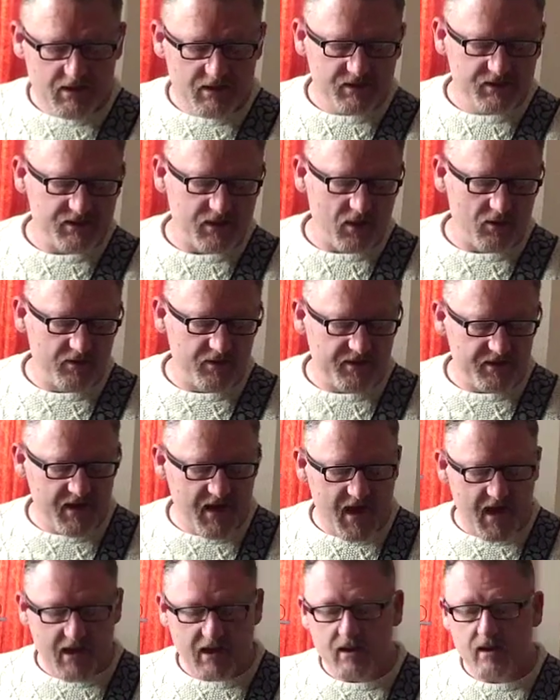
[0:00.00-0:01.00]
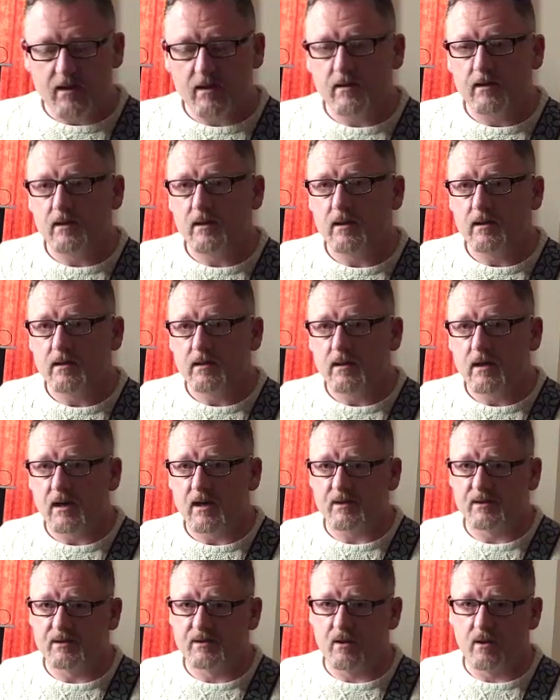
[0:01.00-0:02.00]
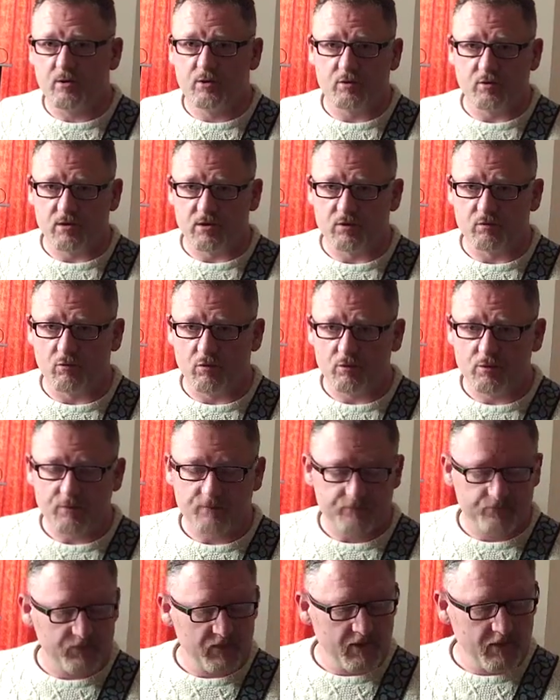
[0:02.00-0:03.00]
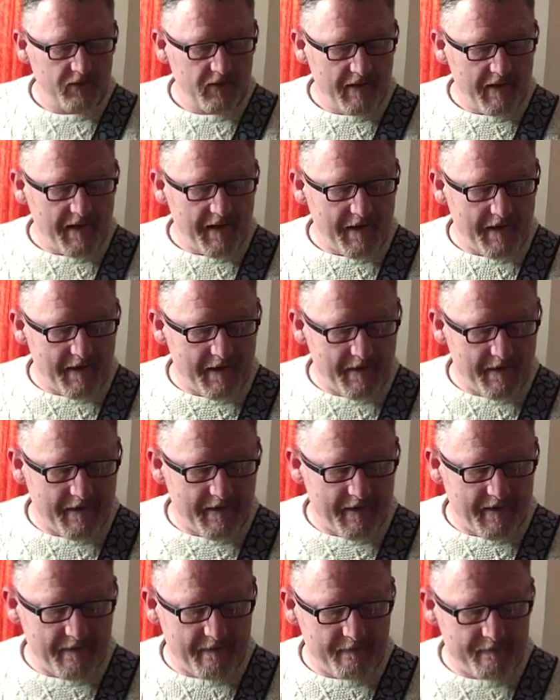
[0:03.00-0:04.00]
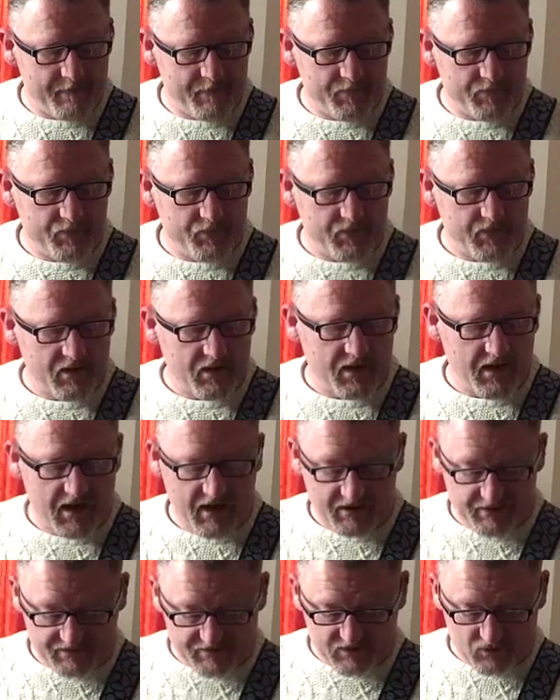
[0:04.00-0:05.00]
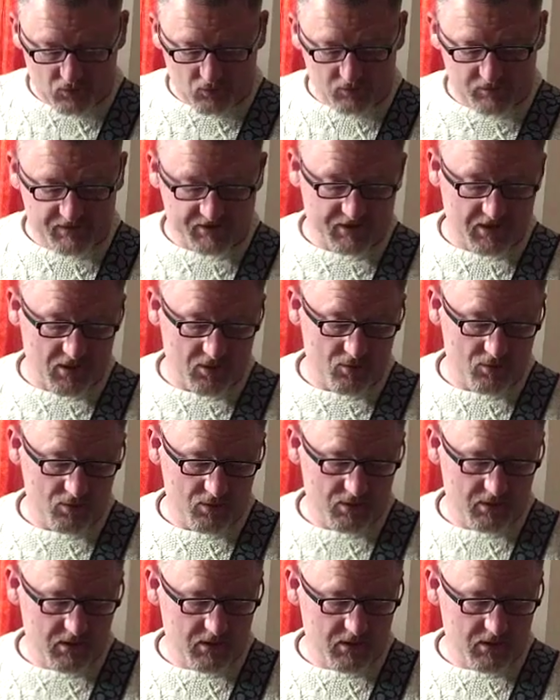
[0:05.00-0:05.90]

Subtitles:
So the neck has no truss rod, and it's also